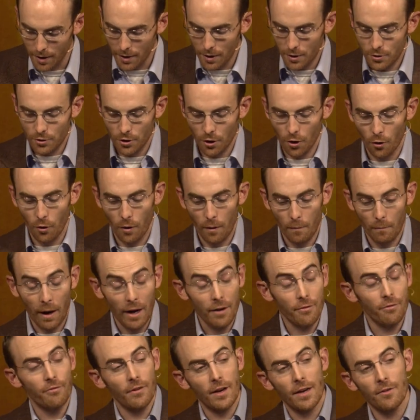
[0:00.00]
So,
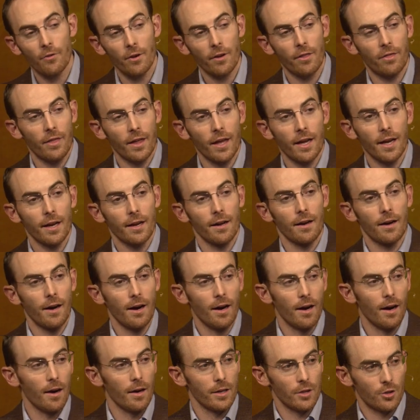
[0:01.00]
my favorite thing
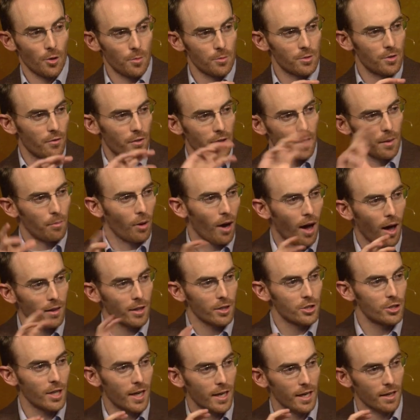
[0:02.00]
uh, in terms of the
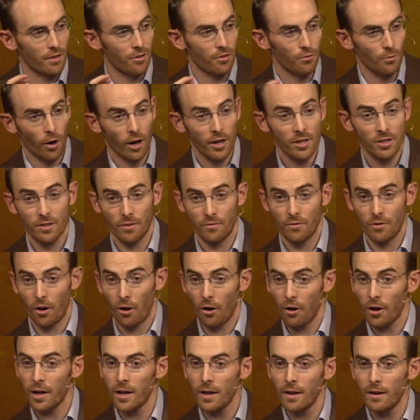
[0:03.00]
apologetic thrust of
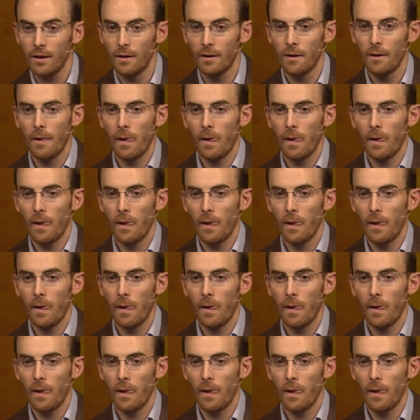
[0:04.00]
Narnia